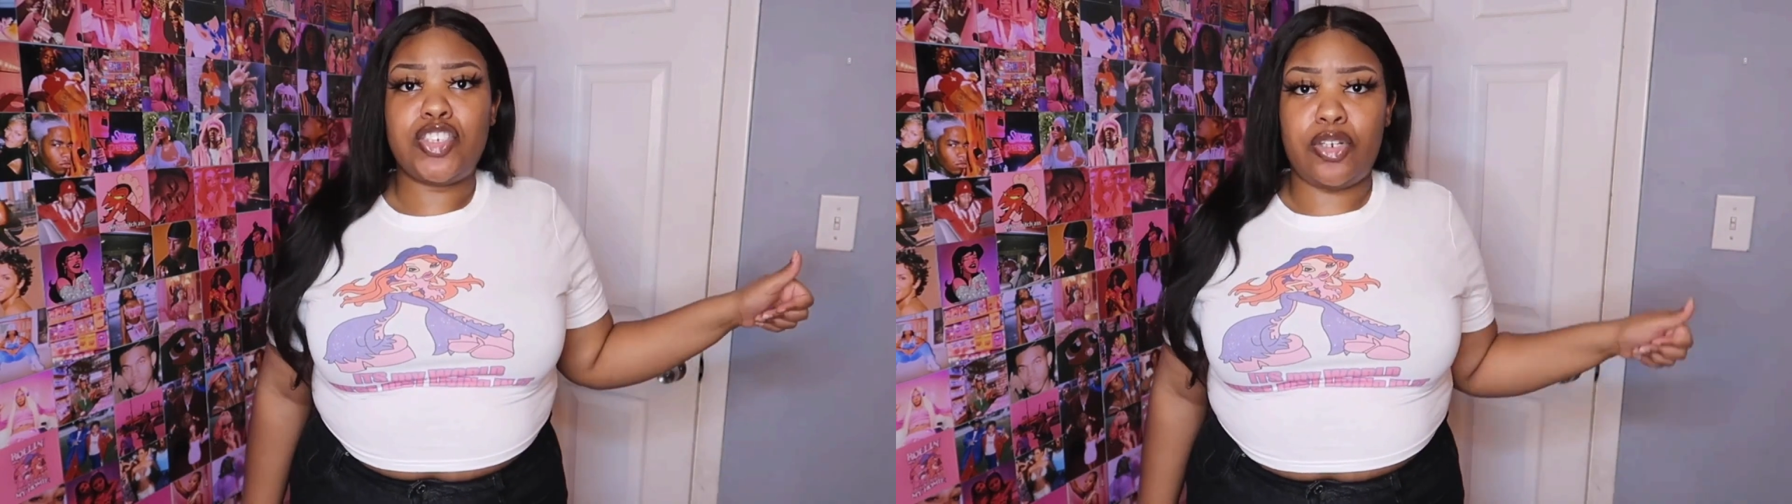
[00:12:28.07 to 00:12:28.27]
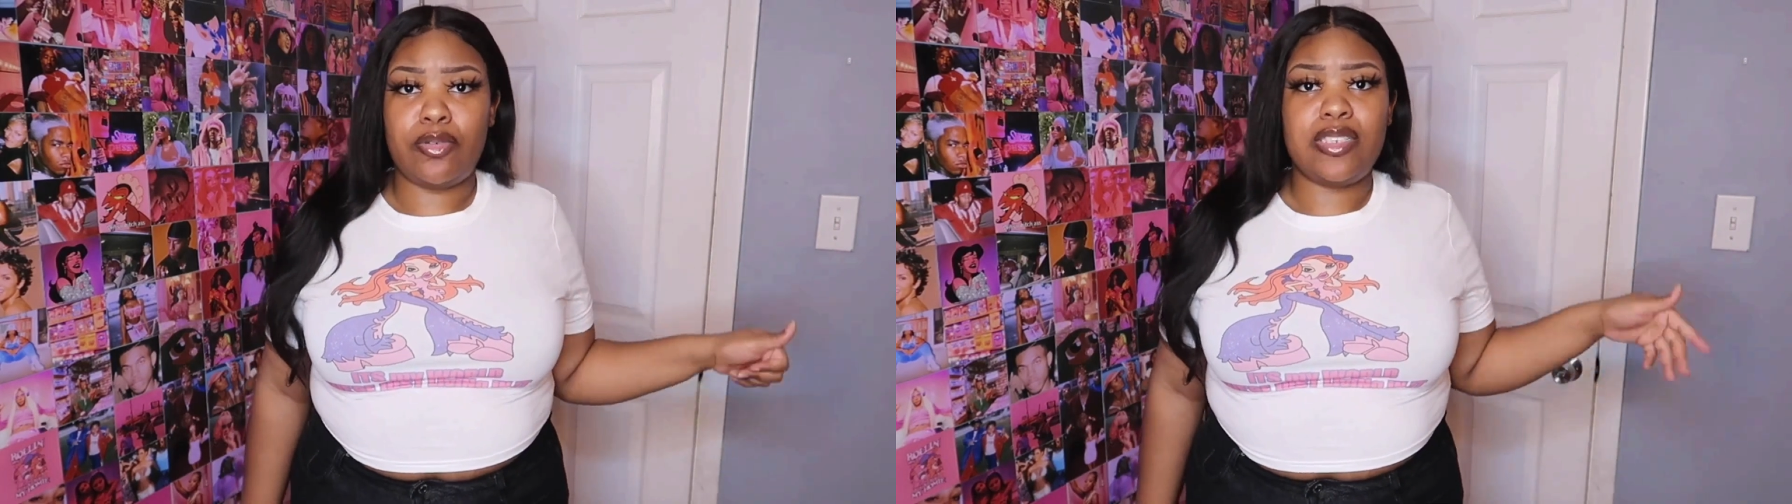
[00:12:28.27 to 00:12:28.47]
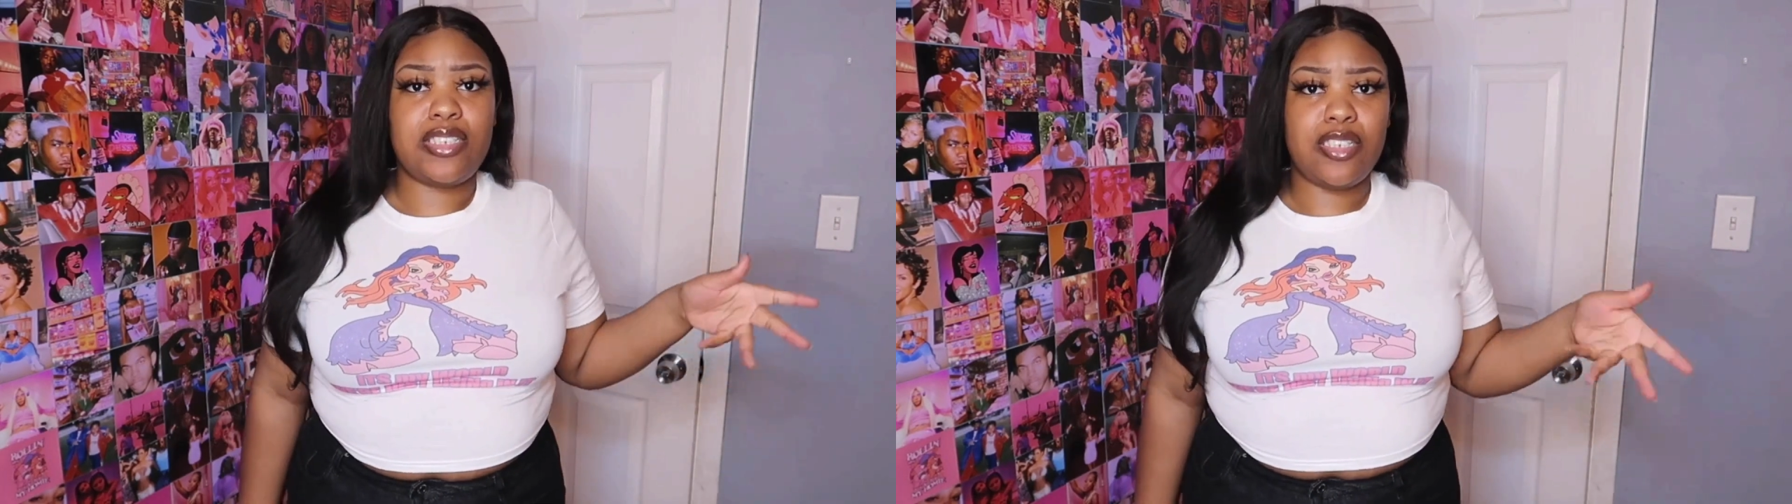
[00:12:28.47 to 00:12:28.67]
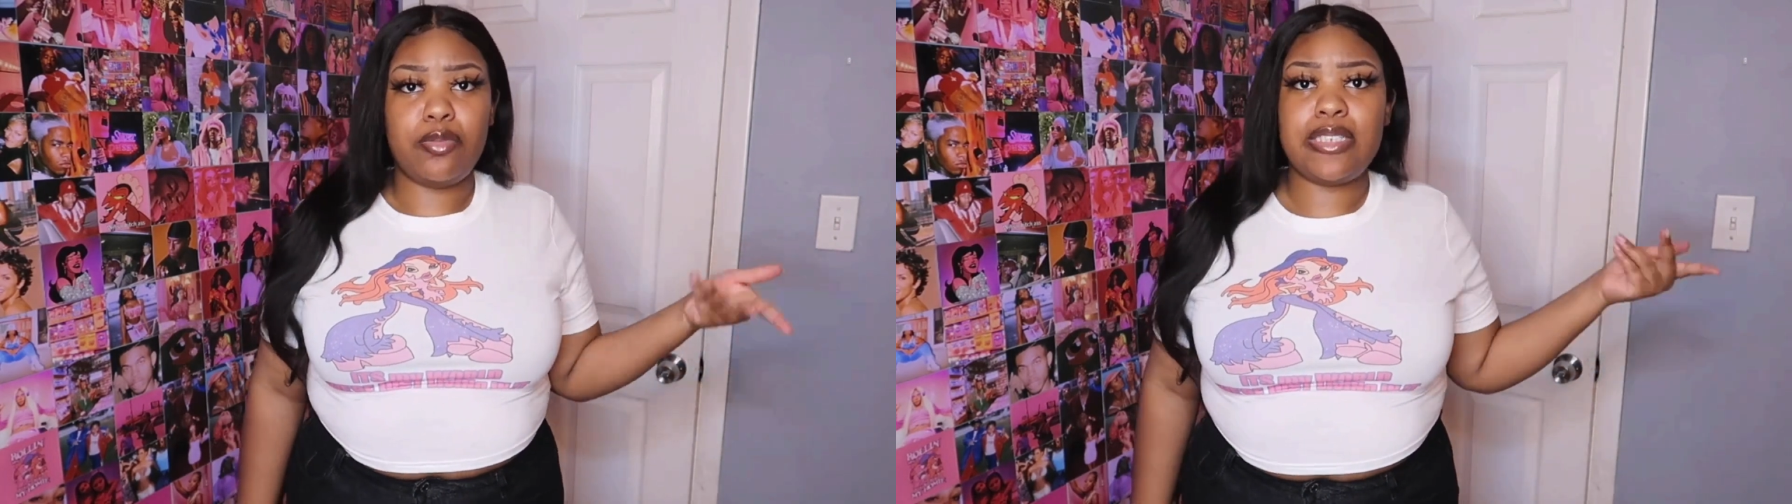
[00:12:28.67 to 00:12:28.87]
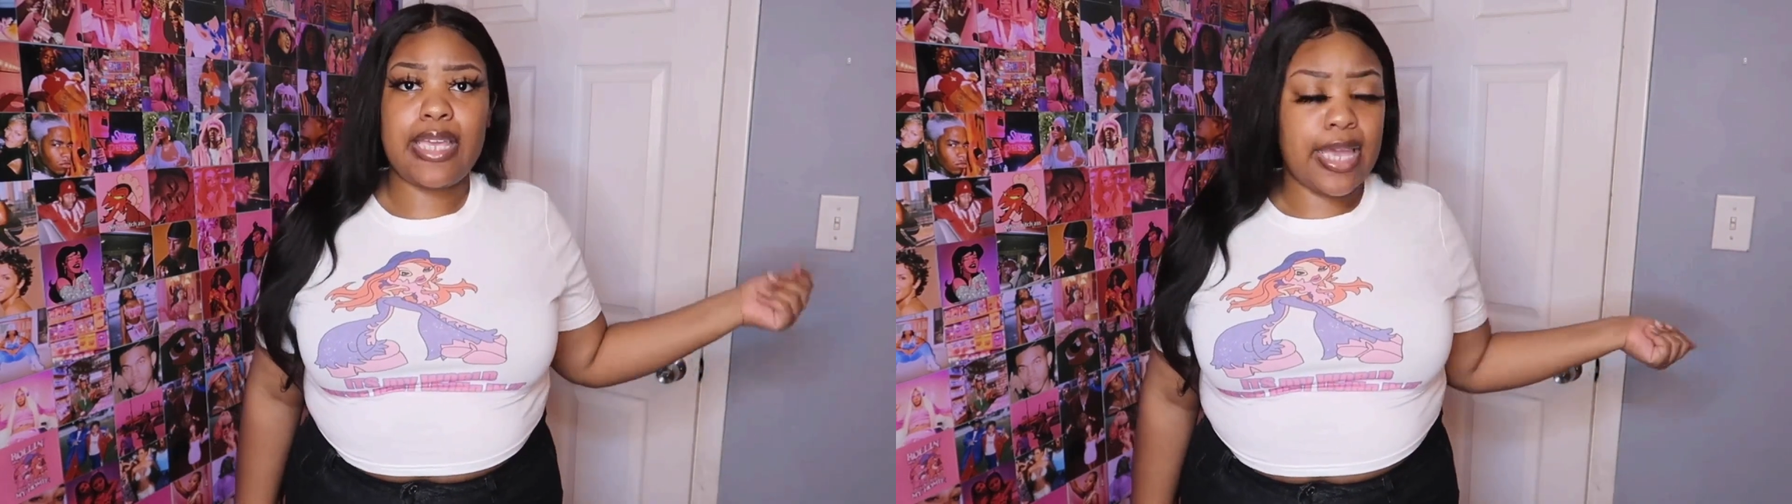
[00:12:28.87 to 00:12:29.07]
shirt and see
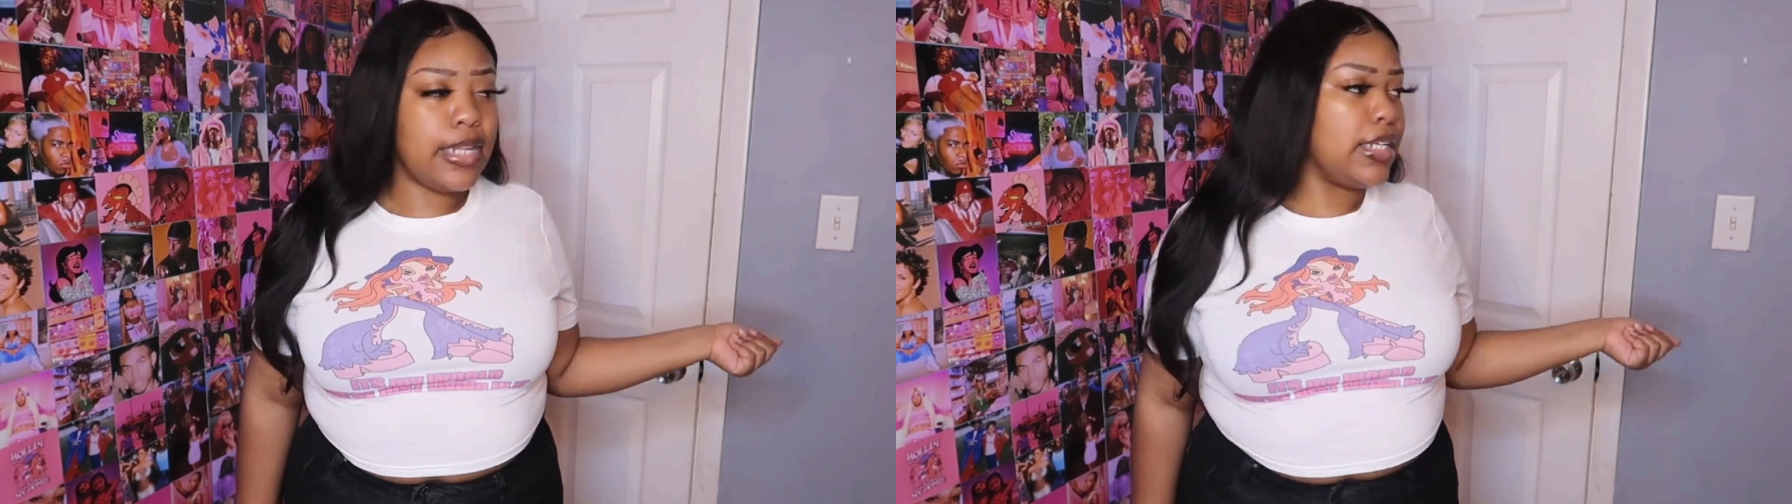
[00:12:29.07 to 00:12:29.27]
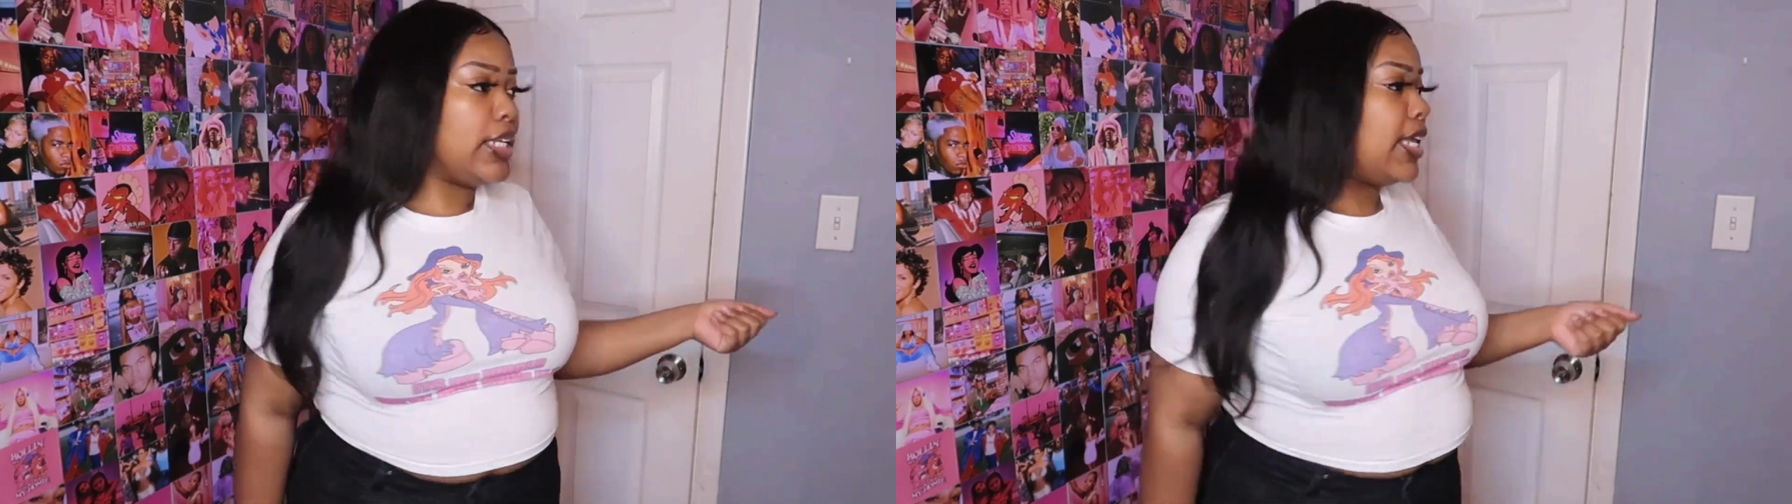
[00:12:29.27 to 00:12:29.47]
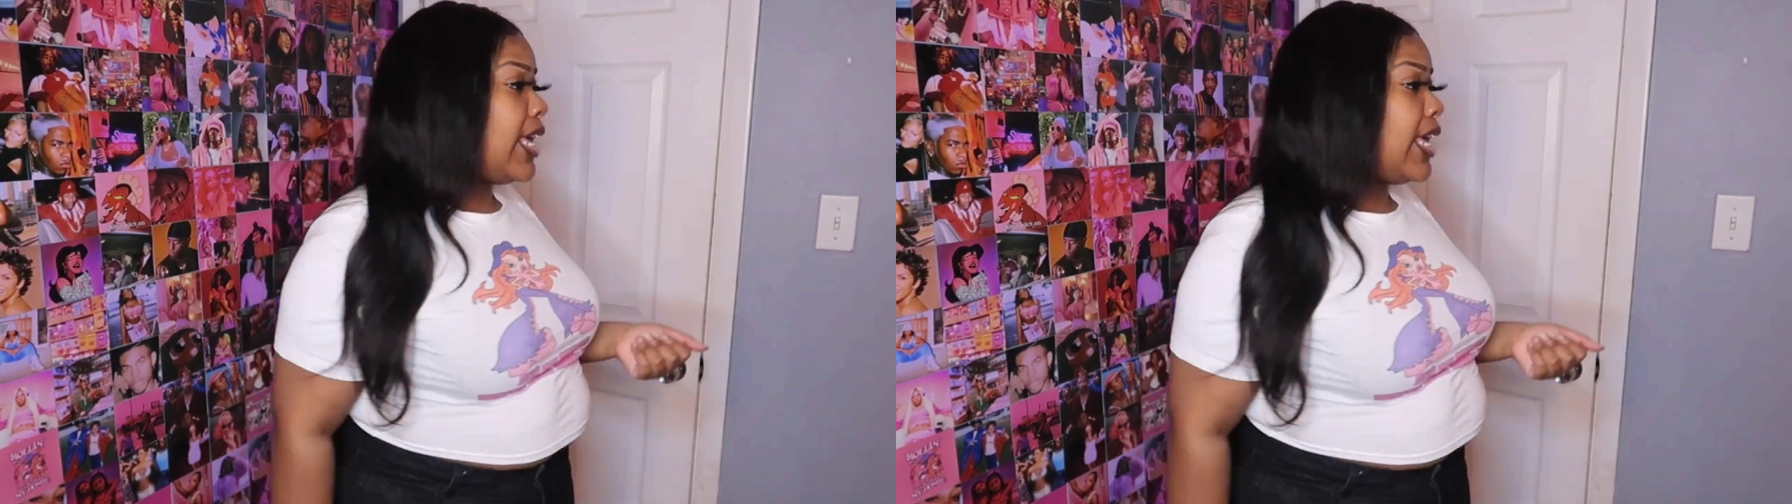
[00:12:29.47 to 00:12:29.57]
what's happening.